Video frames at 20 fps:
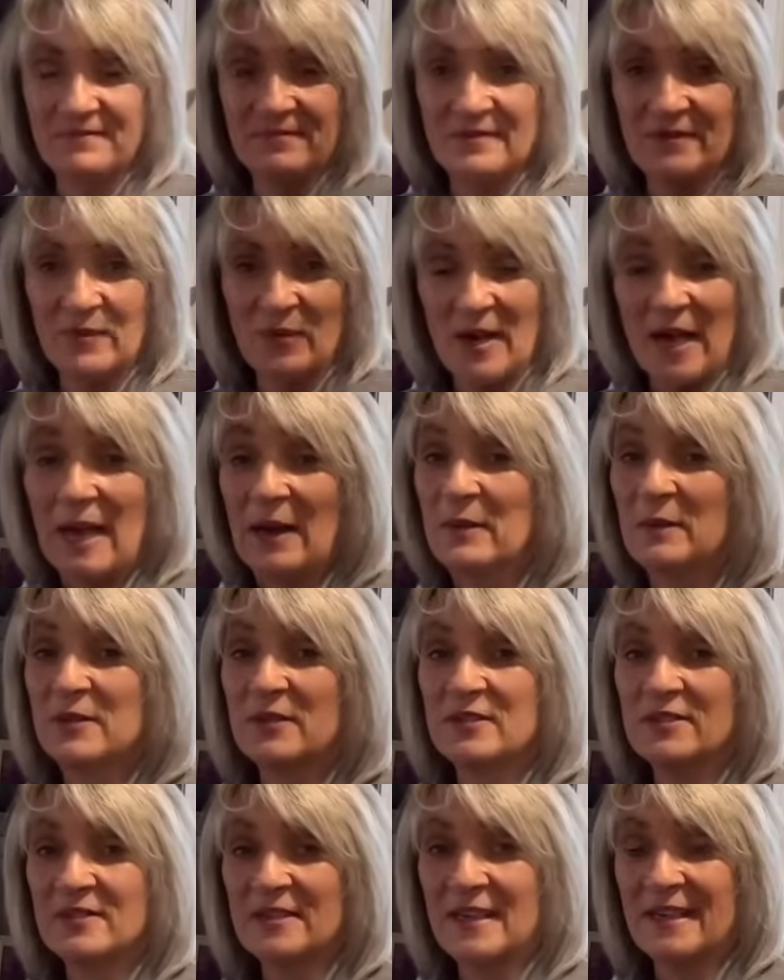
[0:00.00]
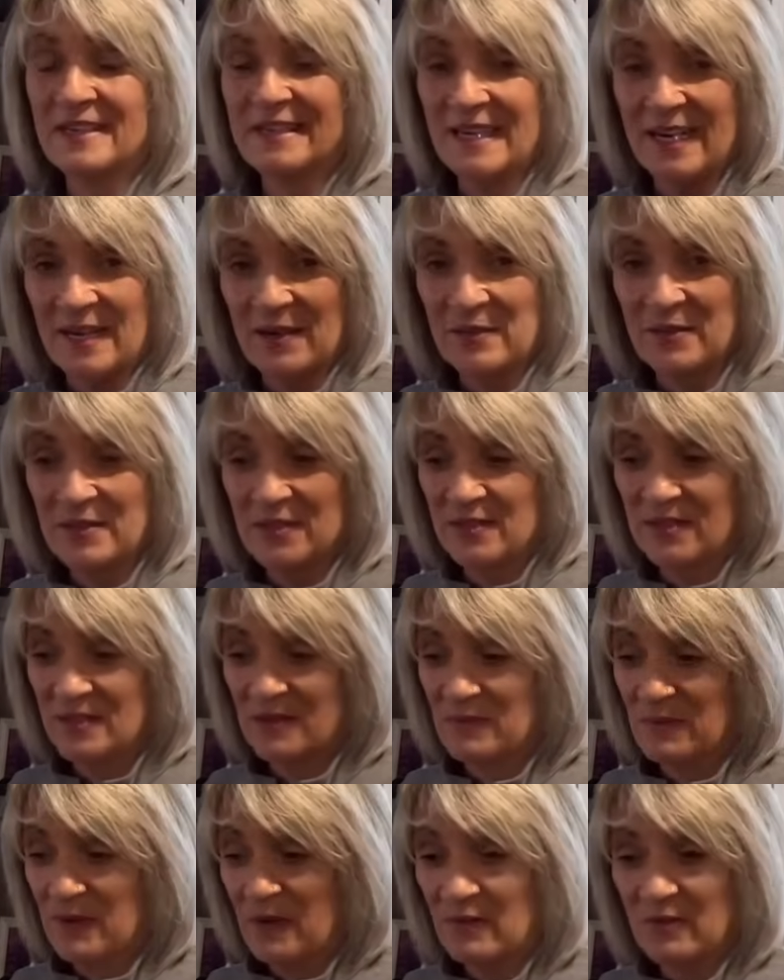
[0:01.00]
for hours and
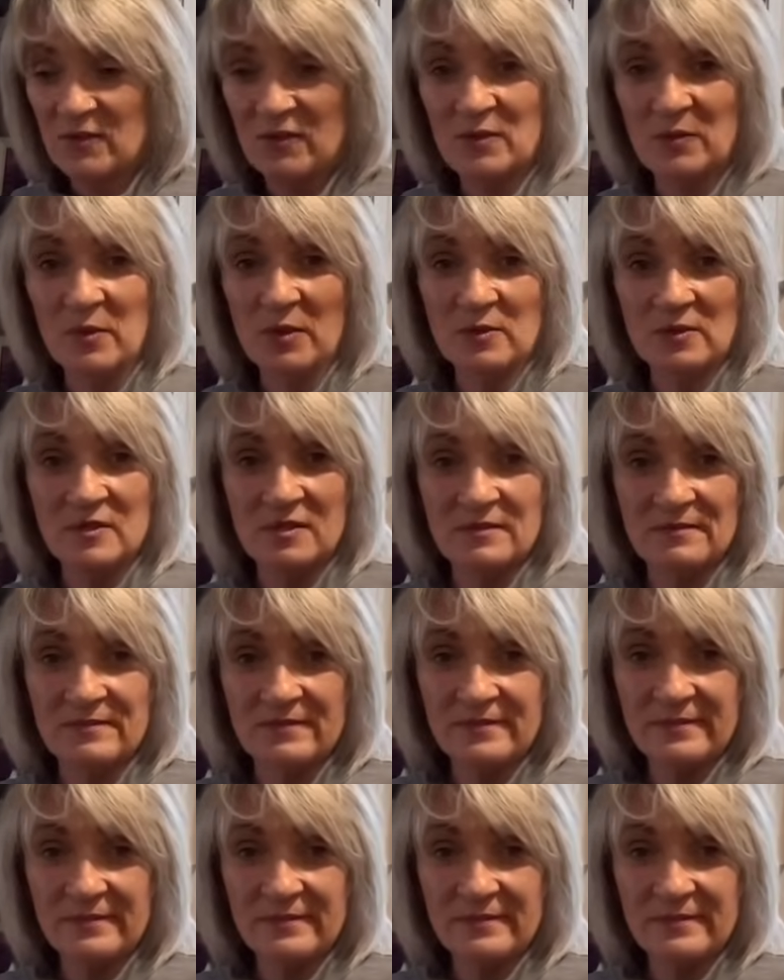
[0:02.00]
hours, but I've done the books.